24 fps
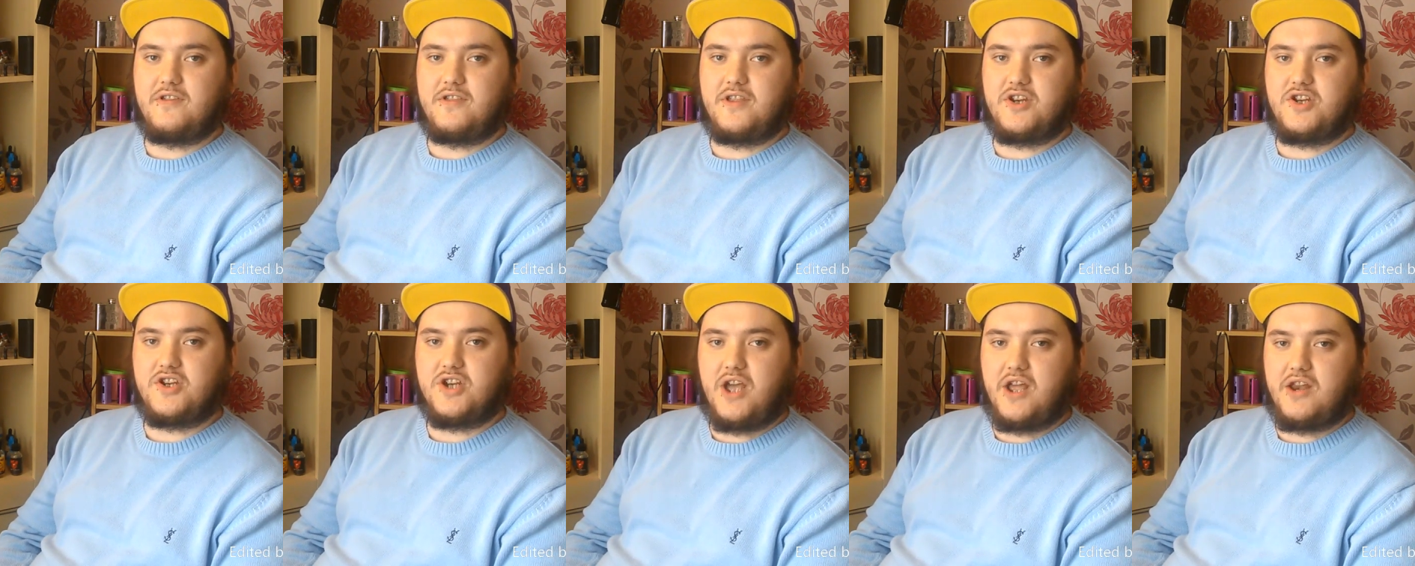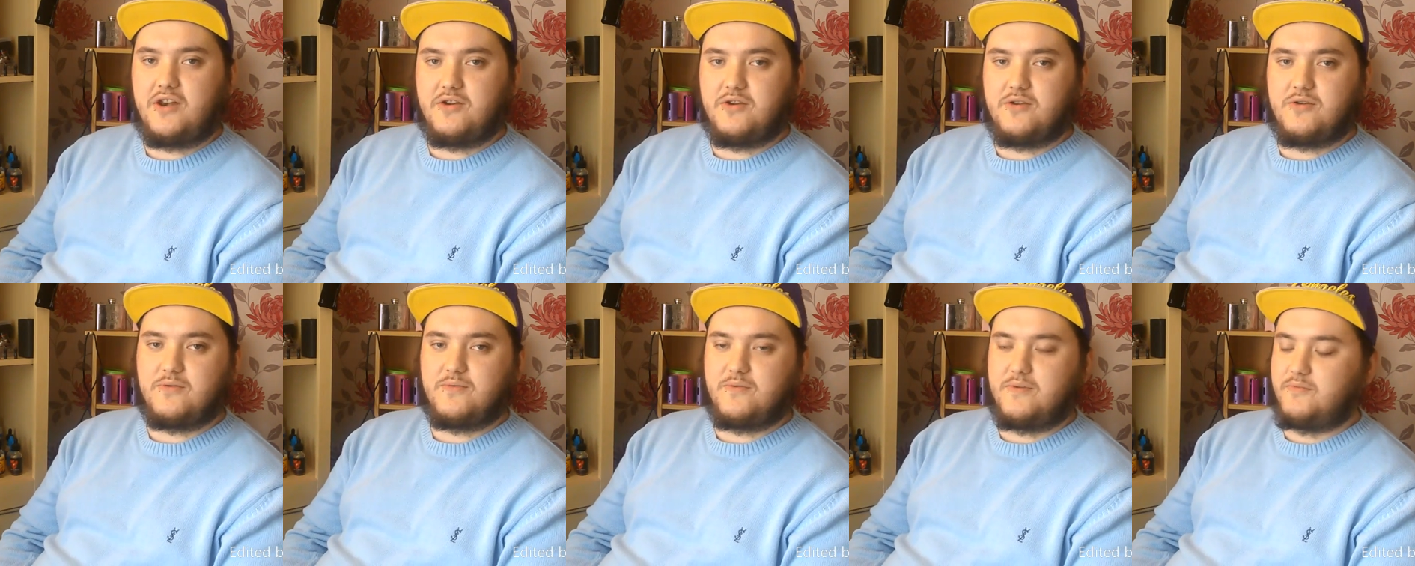the
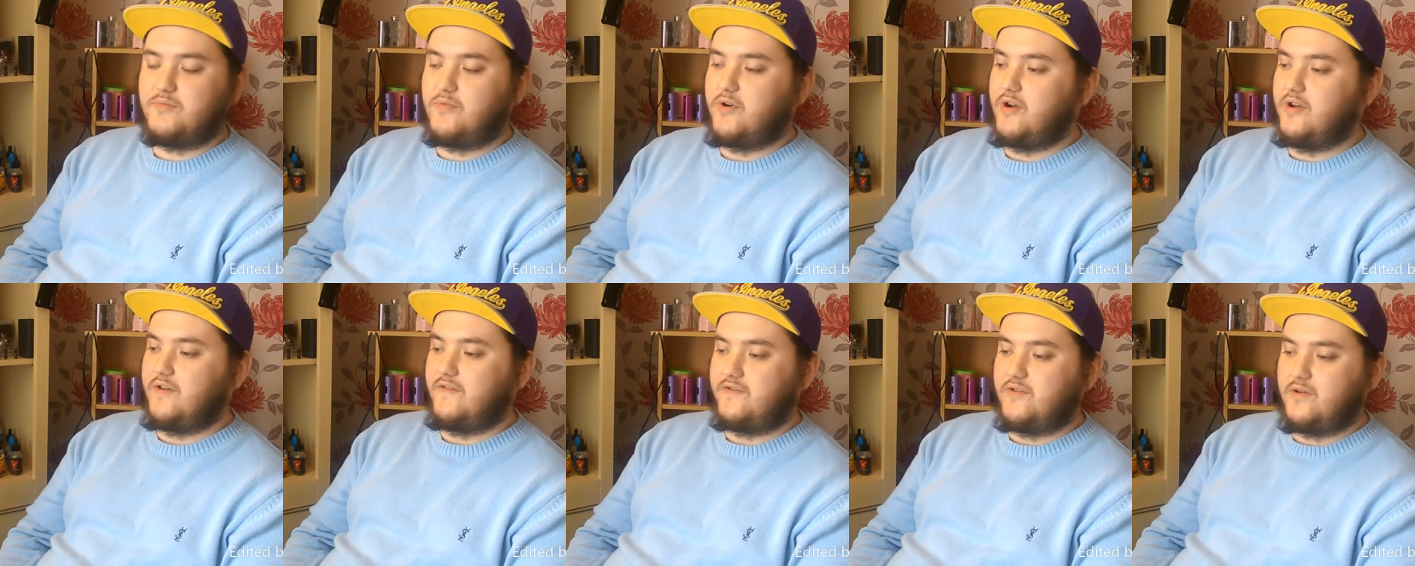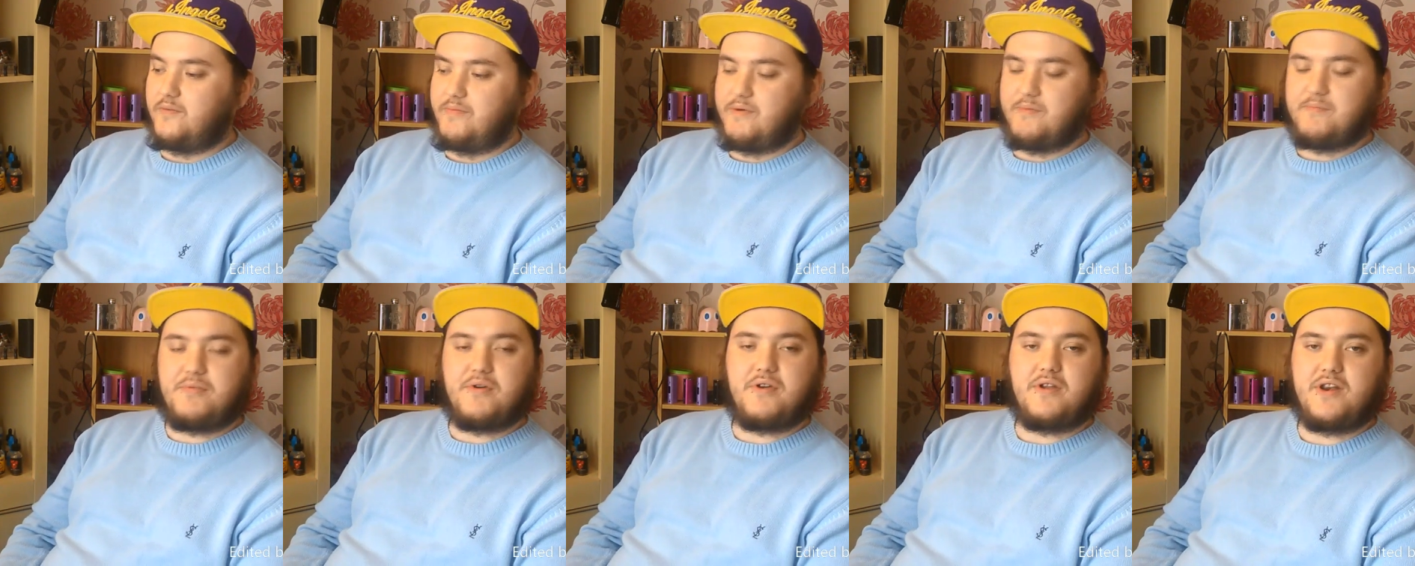channel and why I've not
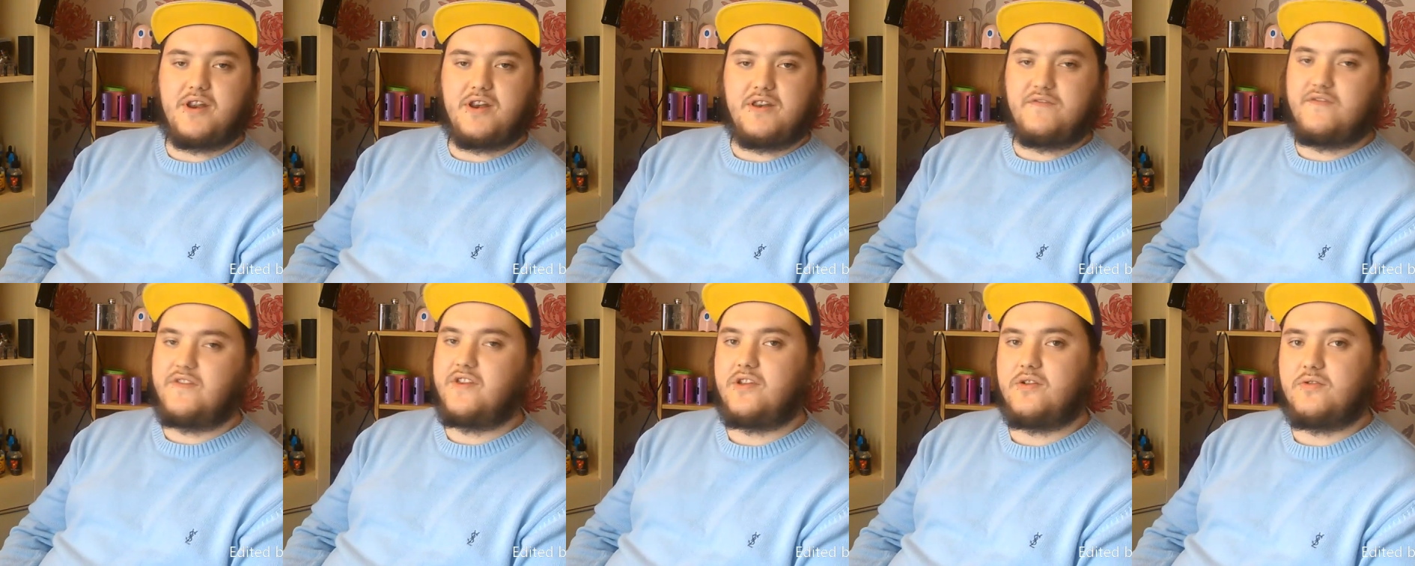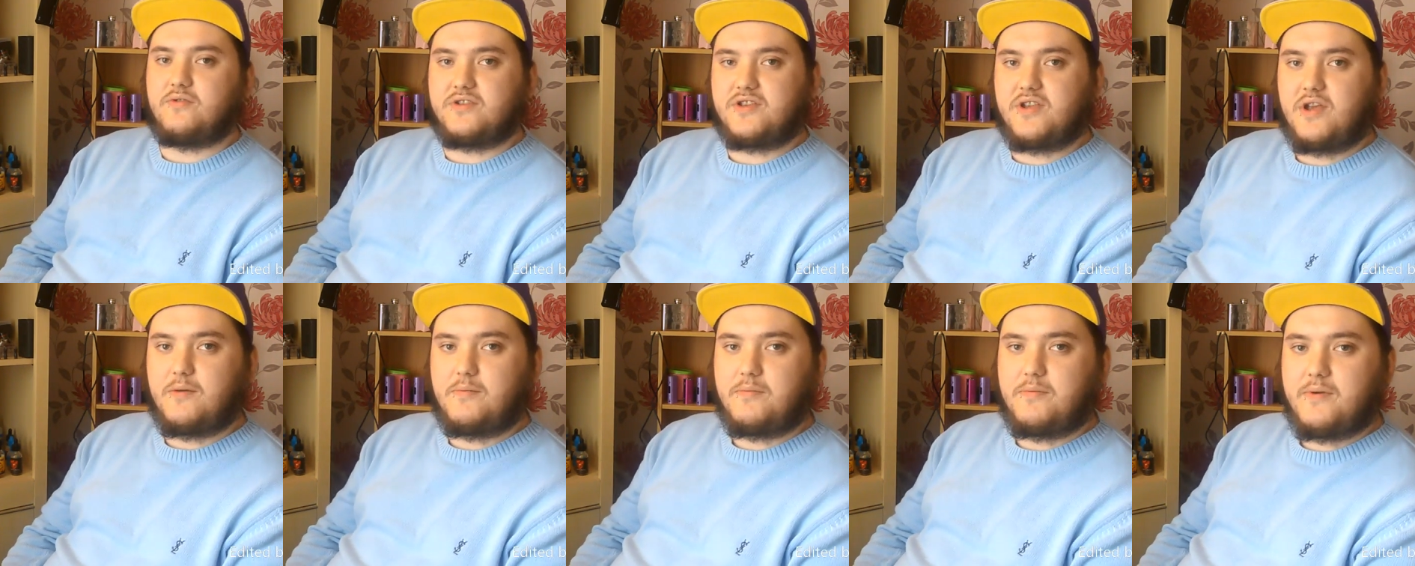been putting any videos
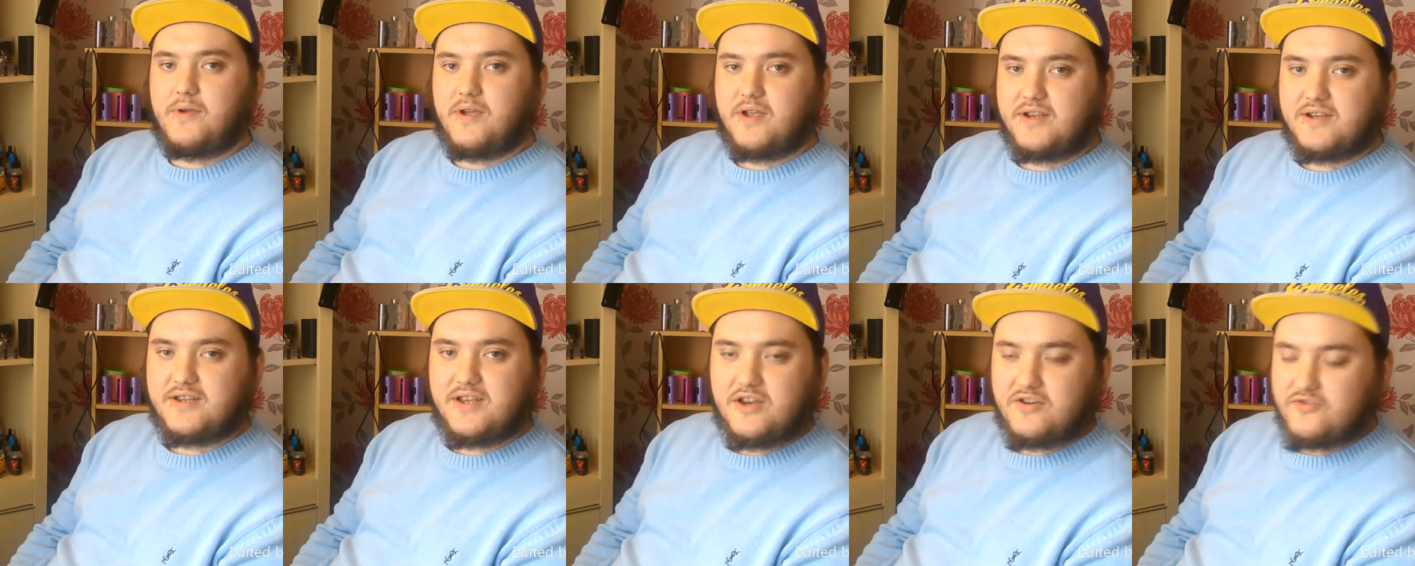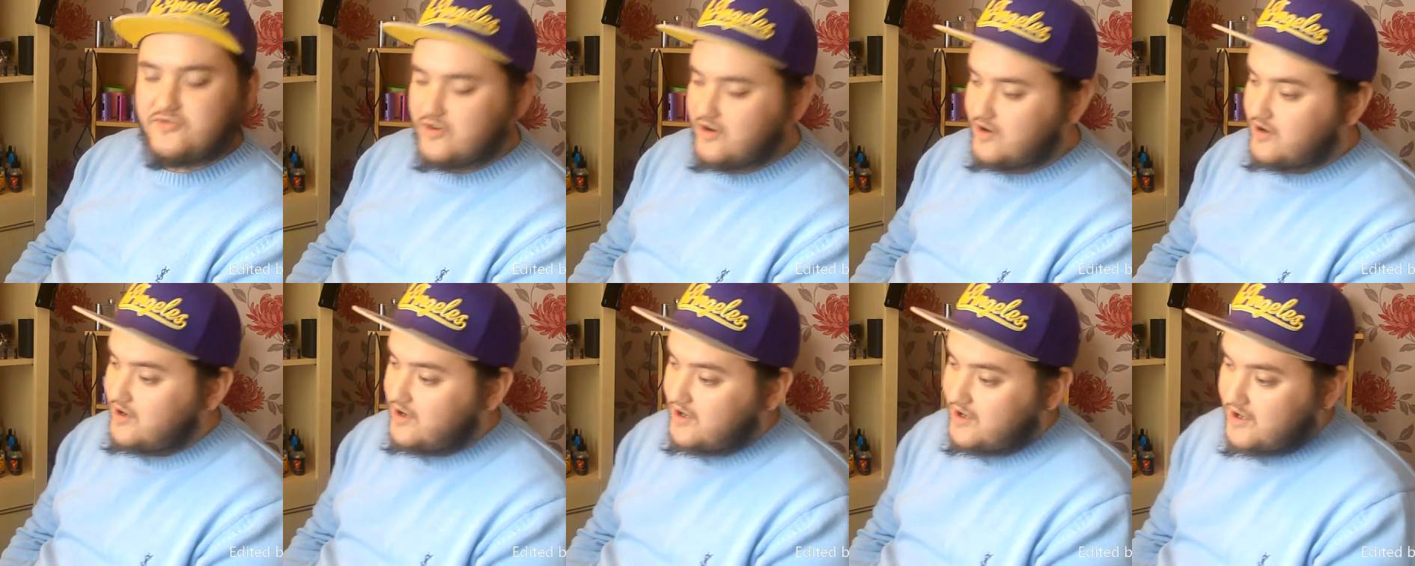up,
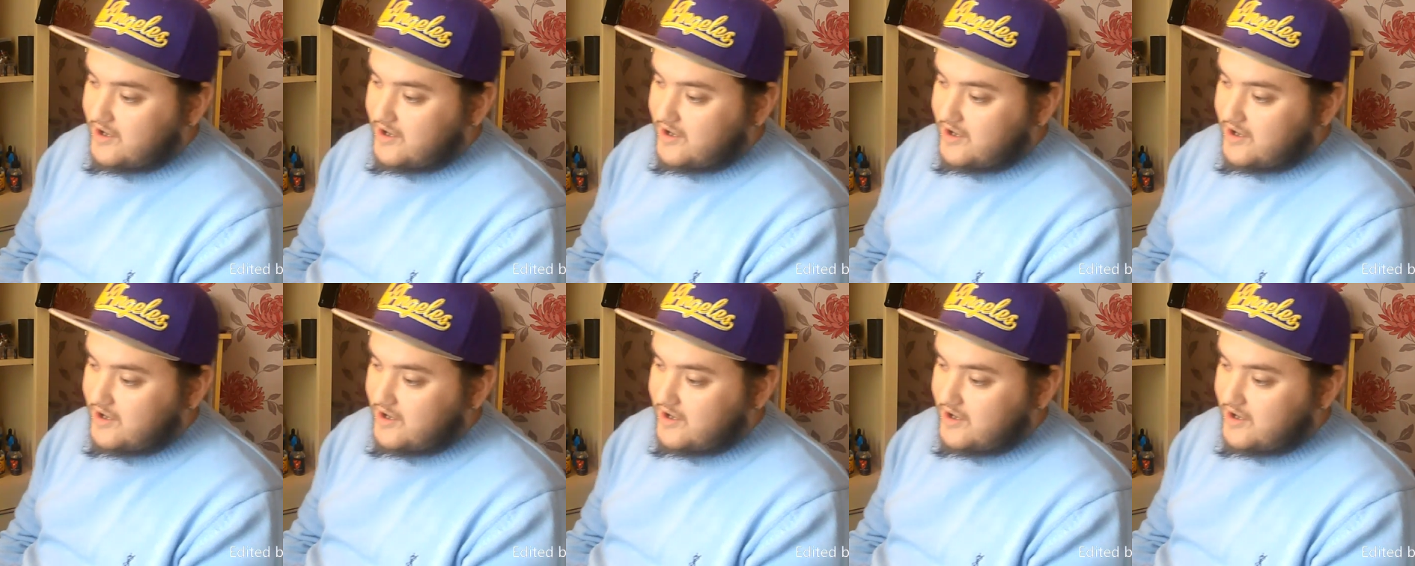etc.